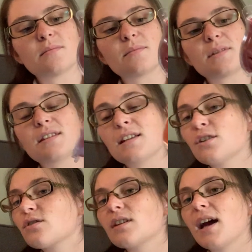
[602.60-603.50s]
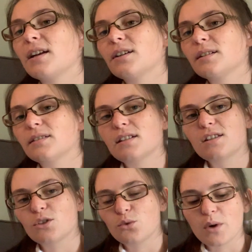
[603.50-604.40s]
Cedar Cider. It's
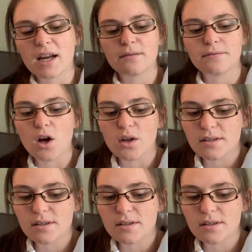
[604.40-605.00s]
a great fall